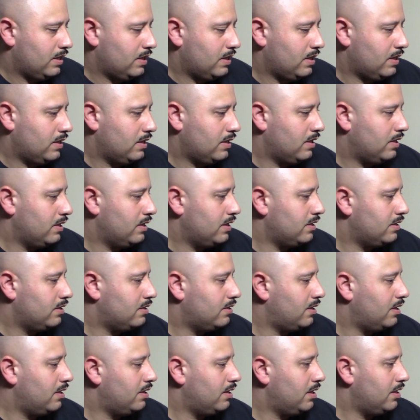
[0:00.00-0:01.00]
Does it
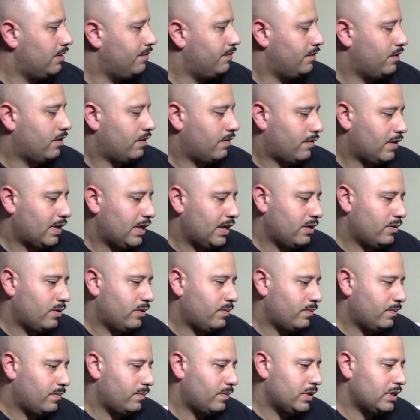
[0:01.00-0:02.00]
say left or right on
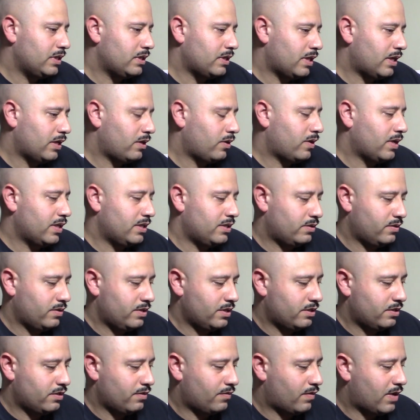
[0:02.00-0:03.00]
which side? Okay, so
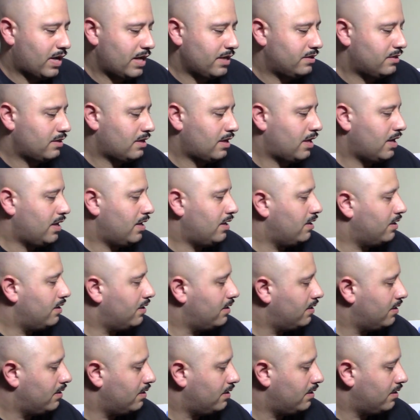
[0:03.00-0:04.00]
this is the right side,
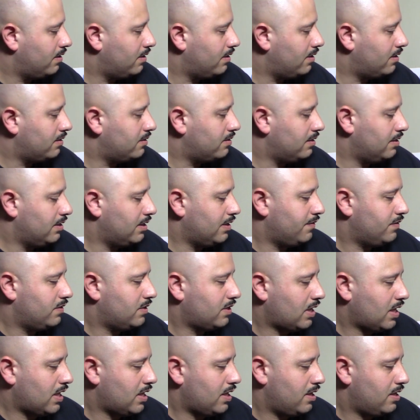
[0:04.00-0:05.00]
and that's the left
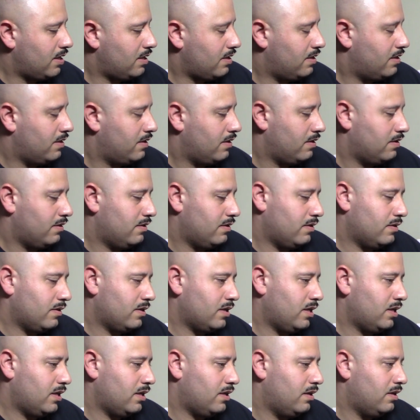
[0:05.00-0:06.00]
side.
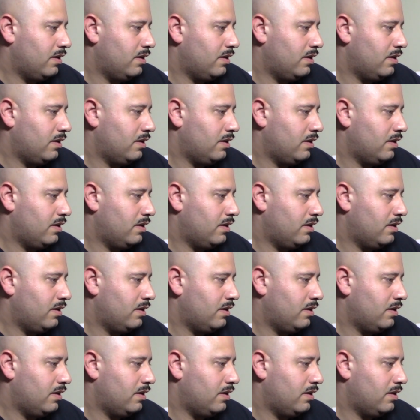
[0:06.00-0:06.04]
Okay.